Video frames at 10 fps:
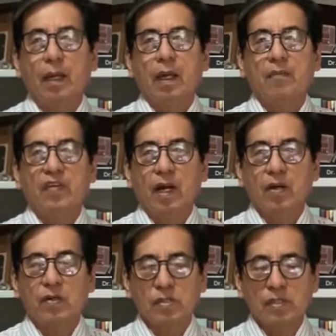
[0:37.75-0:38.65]

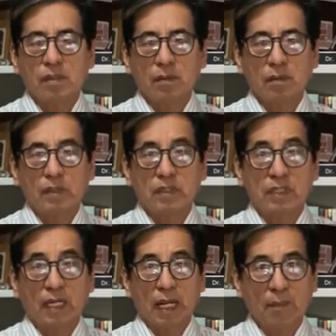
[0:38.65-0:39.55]
Veracruz, which is
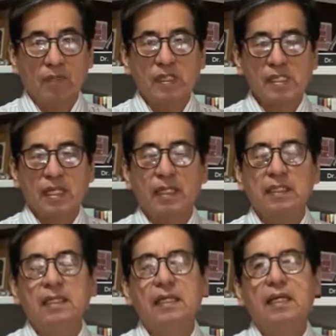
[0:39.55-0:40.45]
the name of the
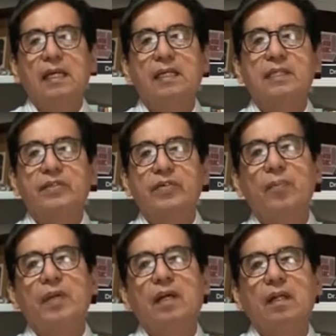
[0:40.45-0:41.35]
state, is a
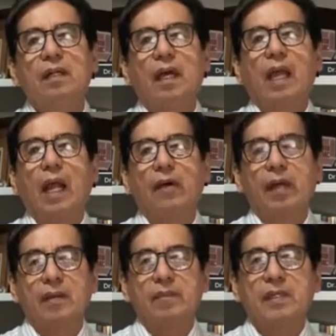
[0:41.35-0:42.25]
tropical
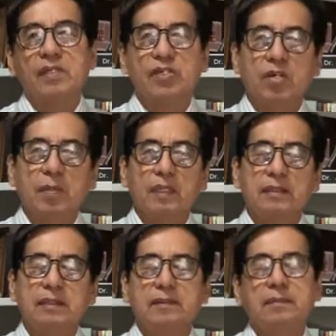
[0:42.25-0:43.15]
area. It's humid,
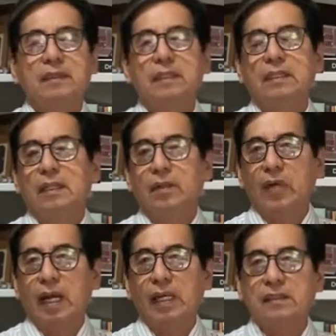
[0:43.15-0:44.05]
it
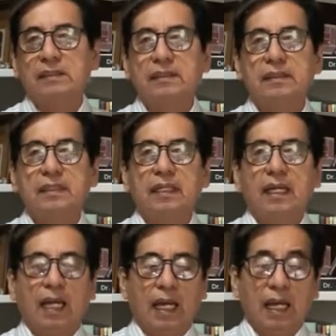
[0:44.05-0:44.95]
rains,
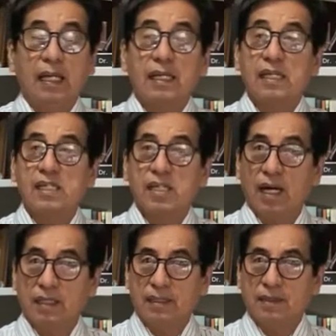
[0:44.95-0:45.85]
and it's
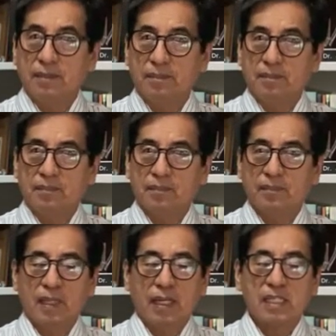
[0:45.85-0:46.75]
hot,
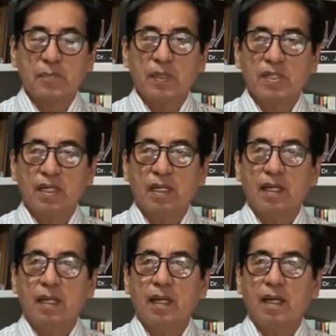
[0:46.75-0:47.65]

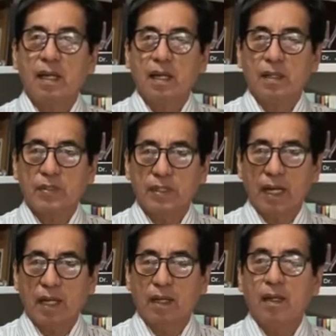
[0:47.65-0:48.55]
especially
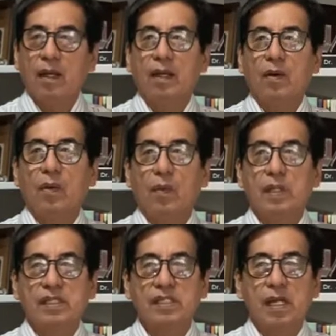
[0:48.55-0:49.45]
today
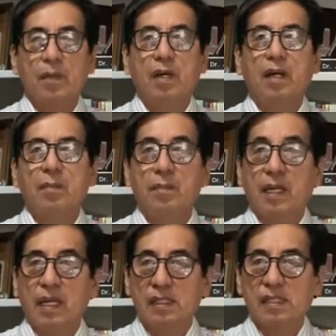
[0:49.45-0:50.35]
when the summer
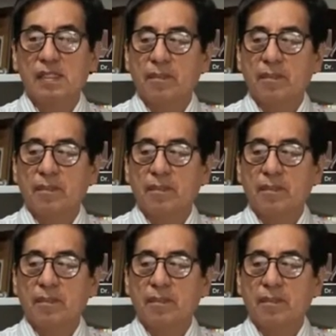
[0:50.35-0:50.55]
begins.